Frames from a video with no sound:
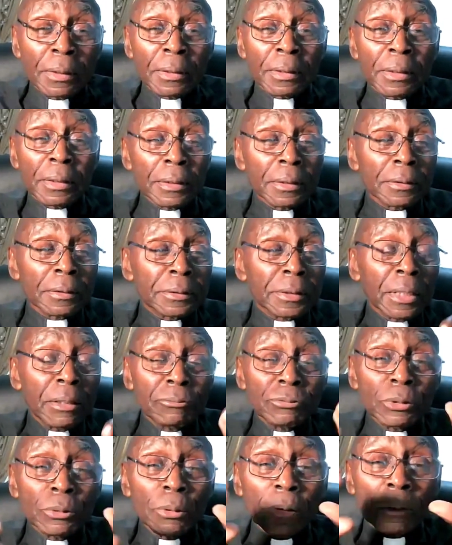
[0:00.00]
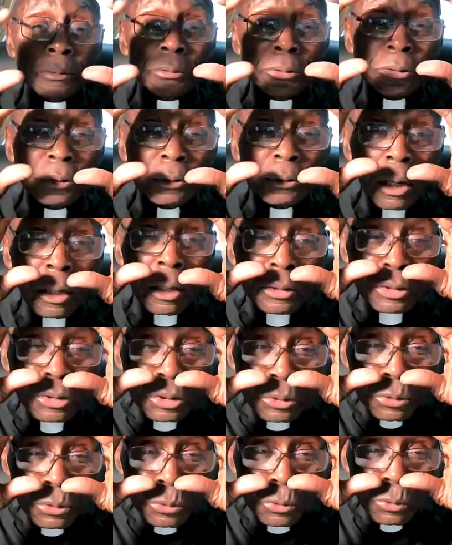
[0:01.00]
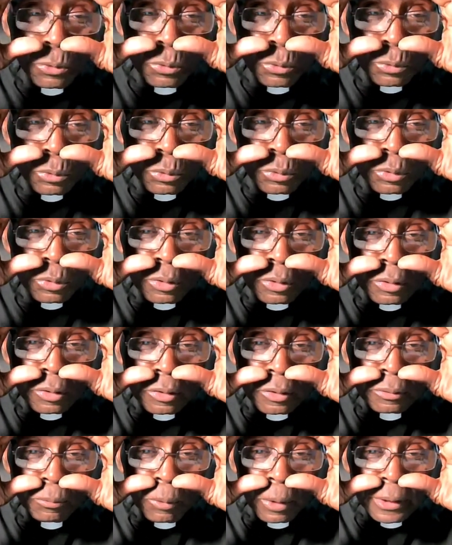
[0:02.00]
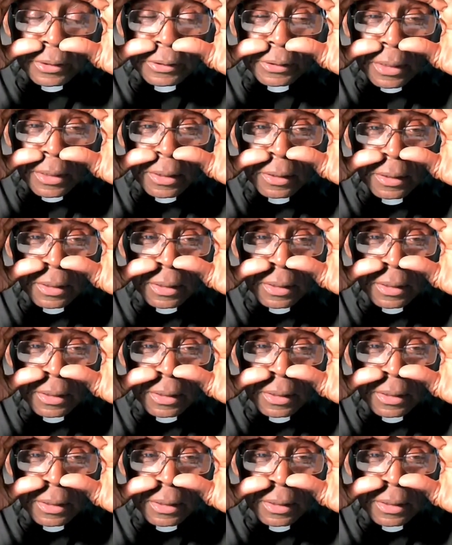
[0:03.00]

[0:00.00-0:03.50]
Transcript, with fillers: He'll give you a, a new, what is it?